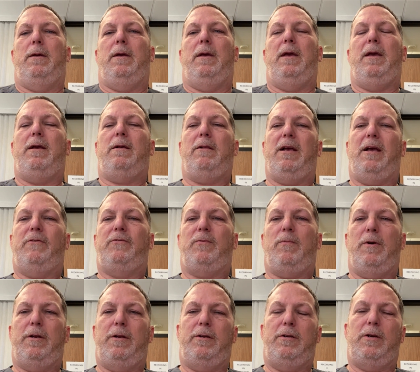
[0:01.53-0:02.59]
Hey class,
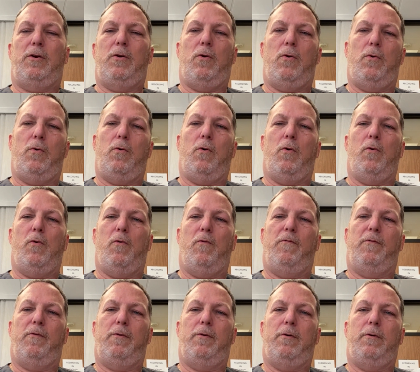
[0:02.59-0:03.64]
wanted to go
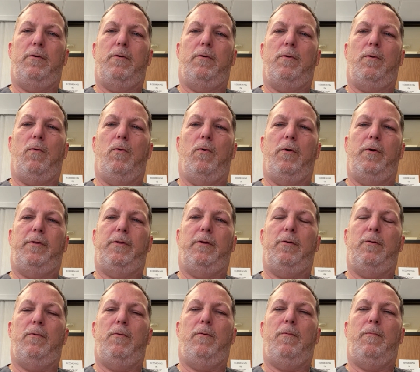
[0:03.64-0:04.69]
over
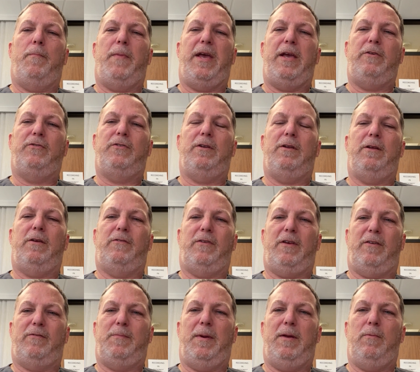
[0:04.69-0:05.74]
ortho patient
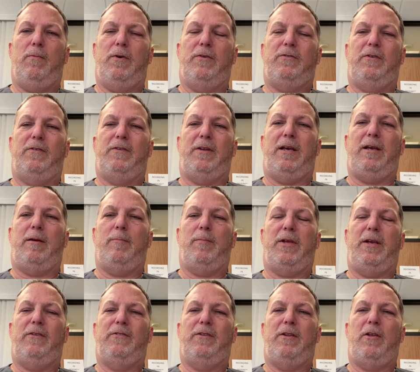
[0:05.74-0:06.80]
assessment, which is taking
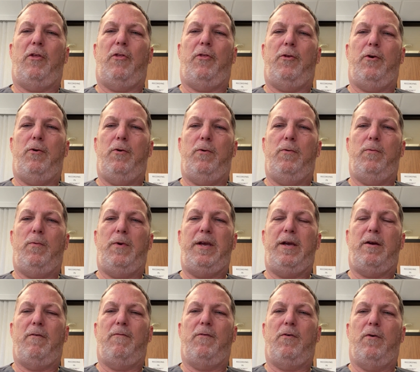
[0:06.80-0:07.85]
place in the third
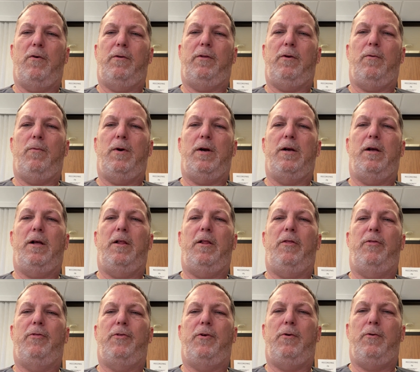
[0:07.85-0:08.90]
week of ortho
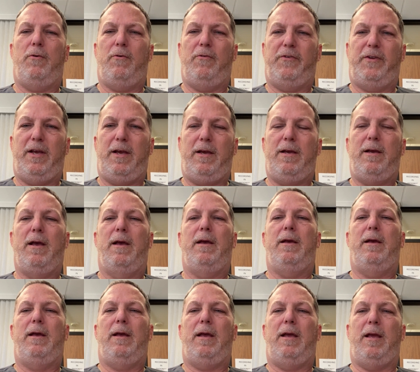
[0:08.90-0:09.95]
on Thursday,
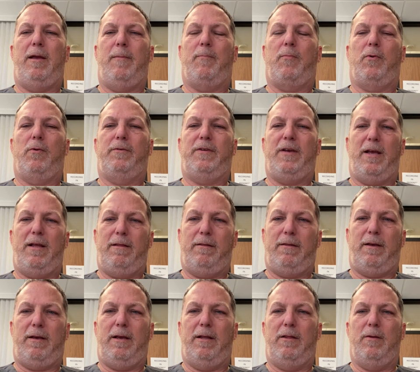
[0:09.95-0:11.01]
April
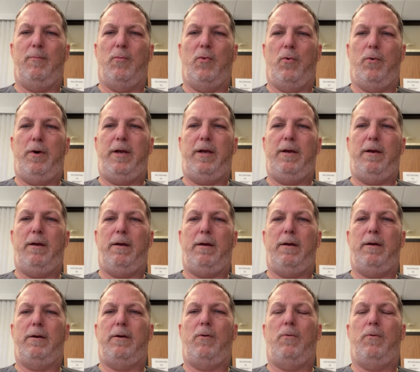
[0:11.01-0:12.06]
10th in the morning,
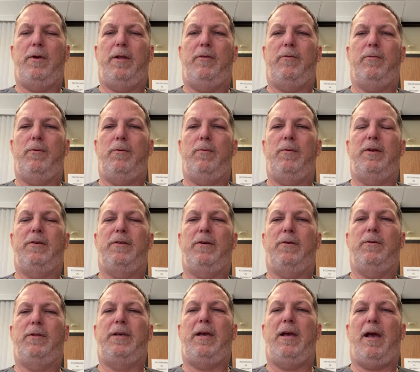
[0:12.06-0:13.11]
going through
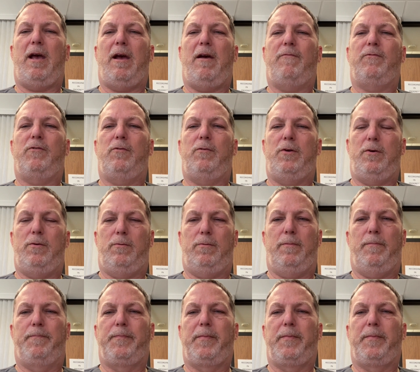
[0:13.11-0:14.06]
until the afternoon.